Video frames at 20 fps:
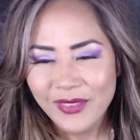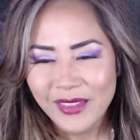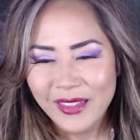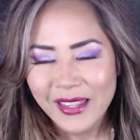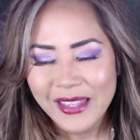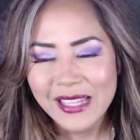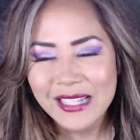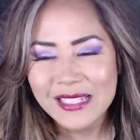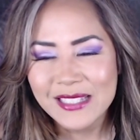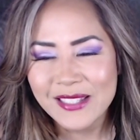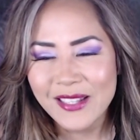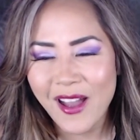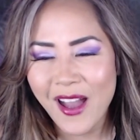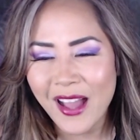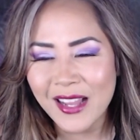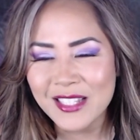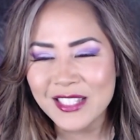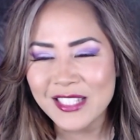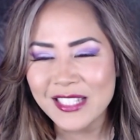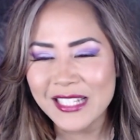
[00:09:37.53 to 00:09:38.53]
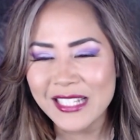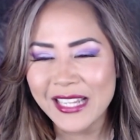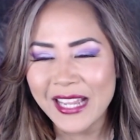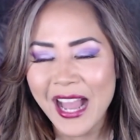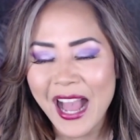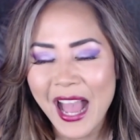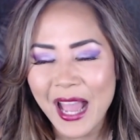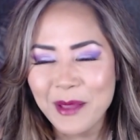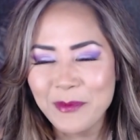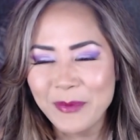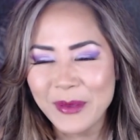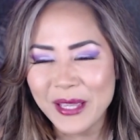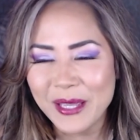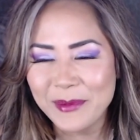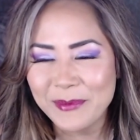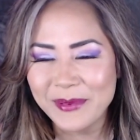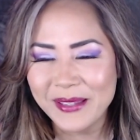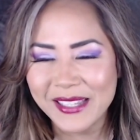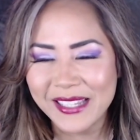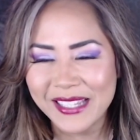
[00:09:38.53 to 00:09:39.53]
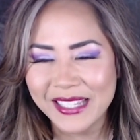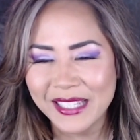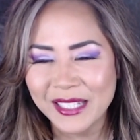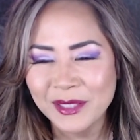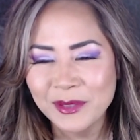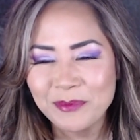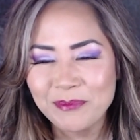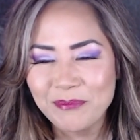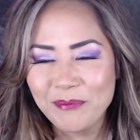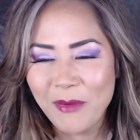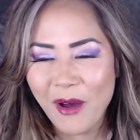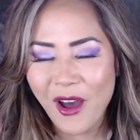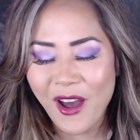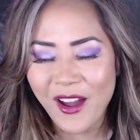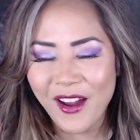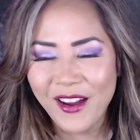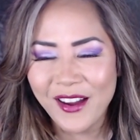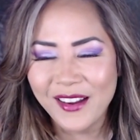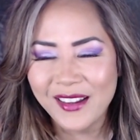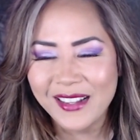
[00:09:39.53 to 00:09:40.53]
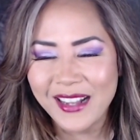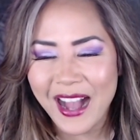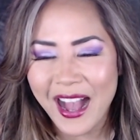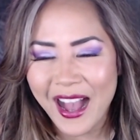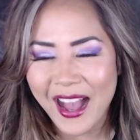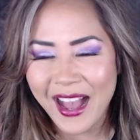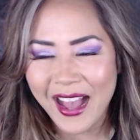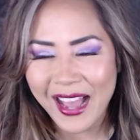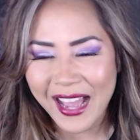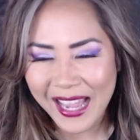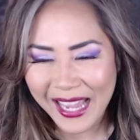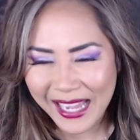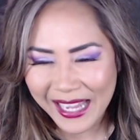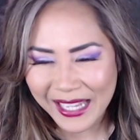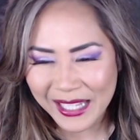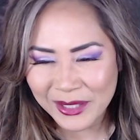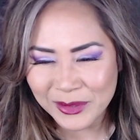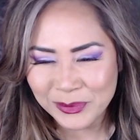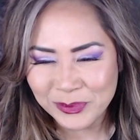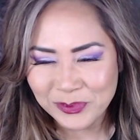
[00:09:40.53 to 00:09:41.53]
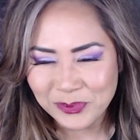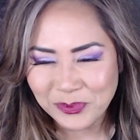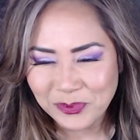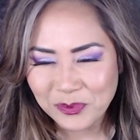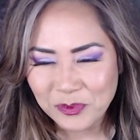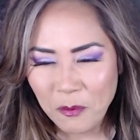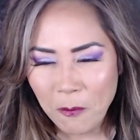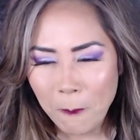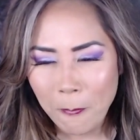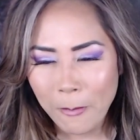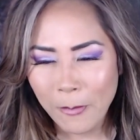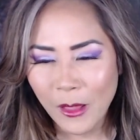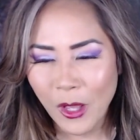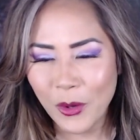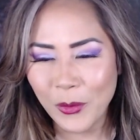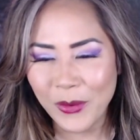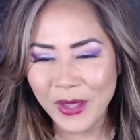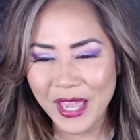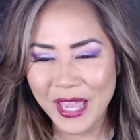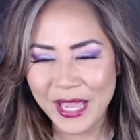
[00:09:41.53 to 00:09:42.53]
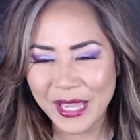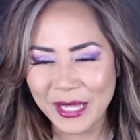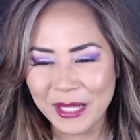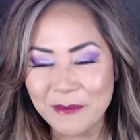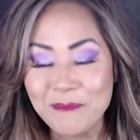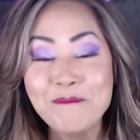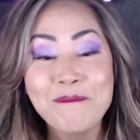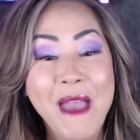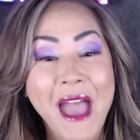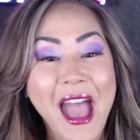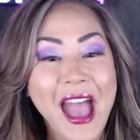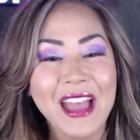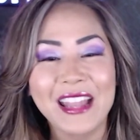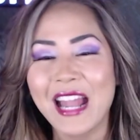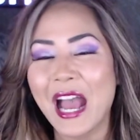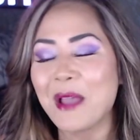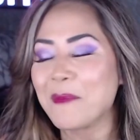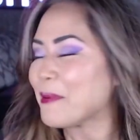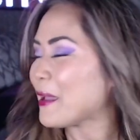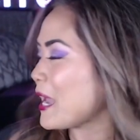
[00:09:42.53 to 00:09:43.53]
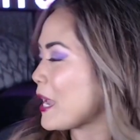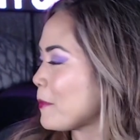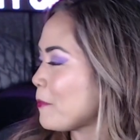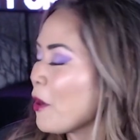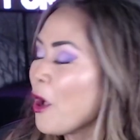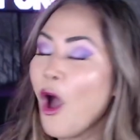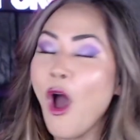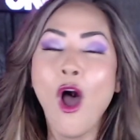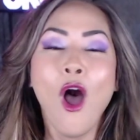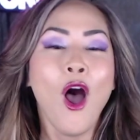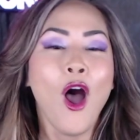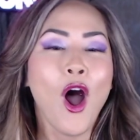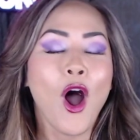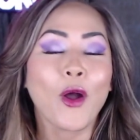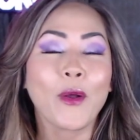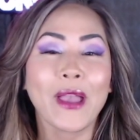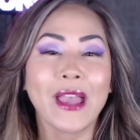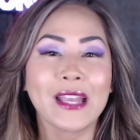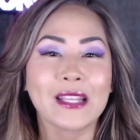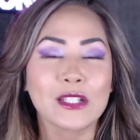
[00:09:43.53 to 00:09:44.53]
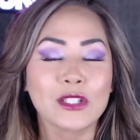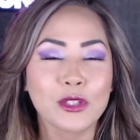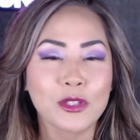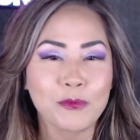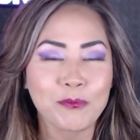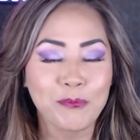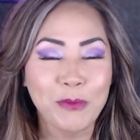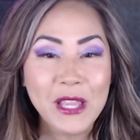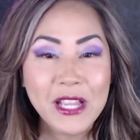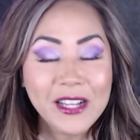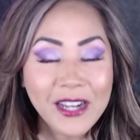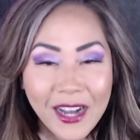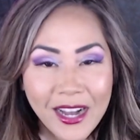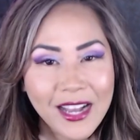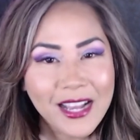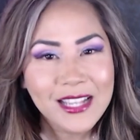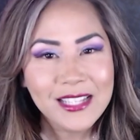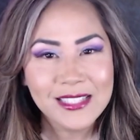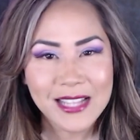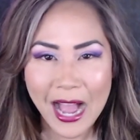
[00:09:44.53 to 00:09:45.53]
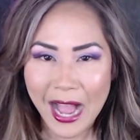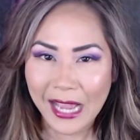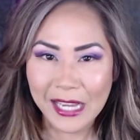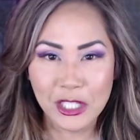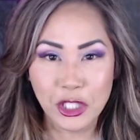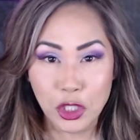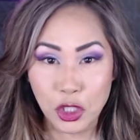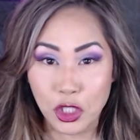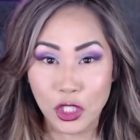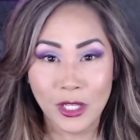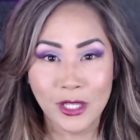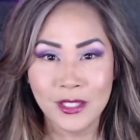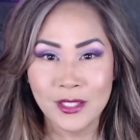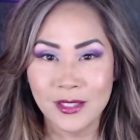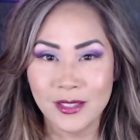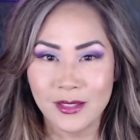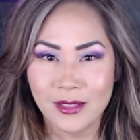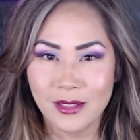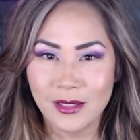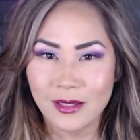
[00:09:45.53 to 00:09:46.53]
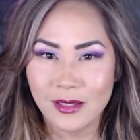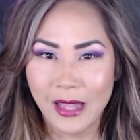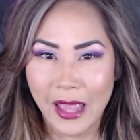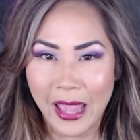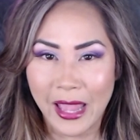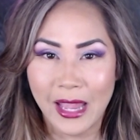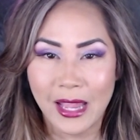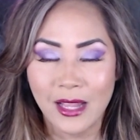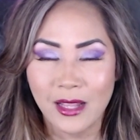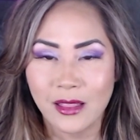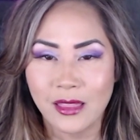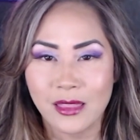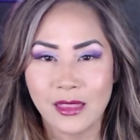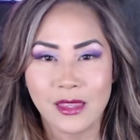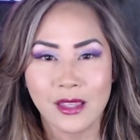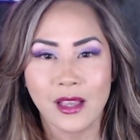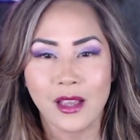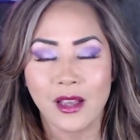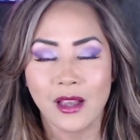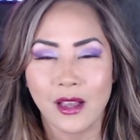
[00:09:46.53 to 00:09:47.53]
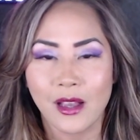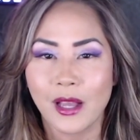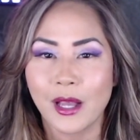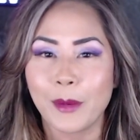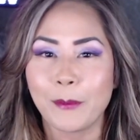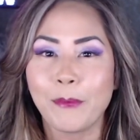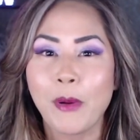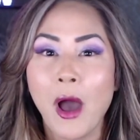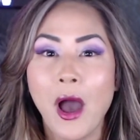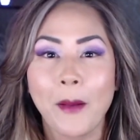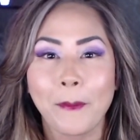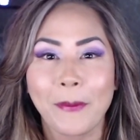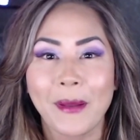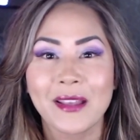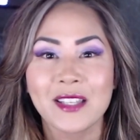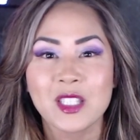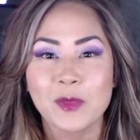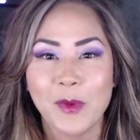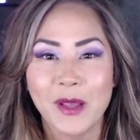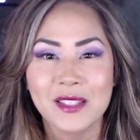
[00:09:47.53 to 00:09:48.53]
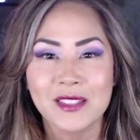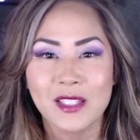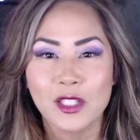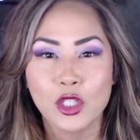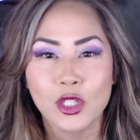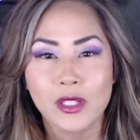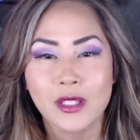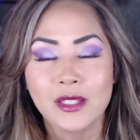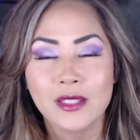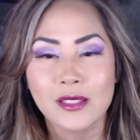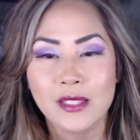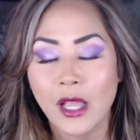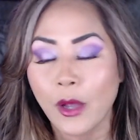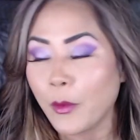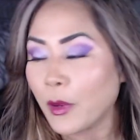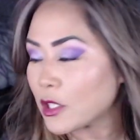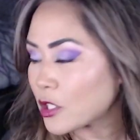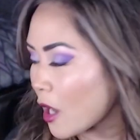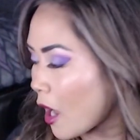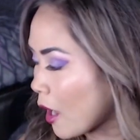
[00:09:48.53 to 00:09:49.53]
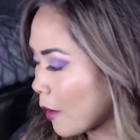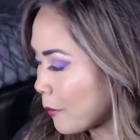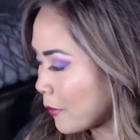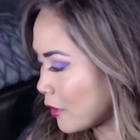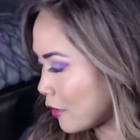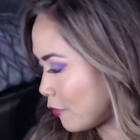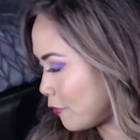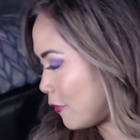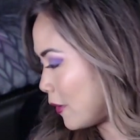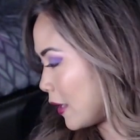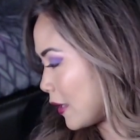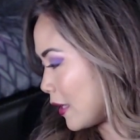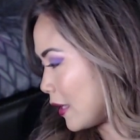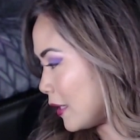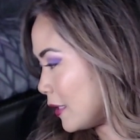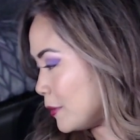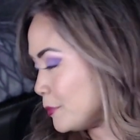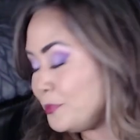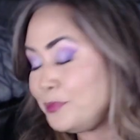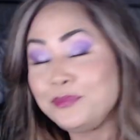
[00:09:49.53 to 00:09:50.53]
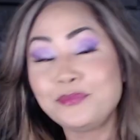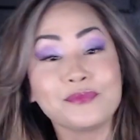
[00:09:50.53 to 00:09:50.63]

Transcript: Itachi, hi, baby. Mark, hi. Okay, Matt, hi, babe. Okay, because I just ate the Popeye spicy chicken sandwich, I'm gonna fucking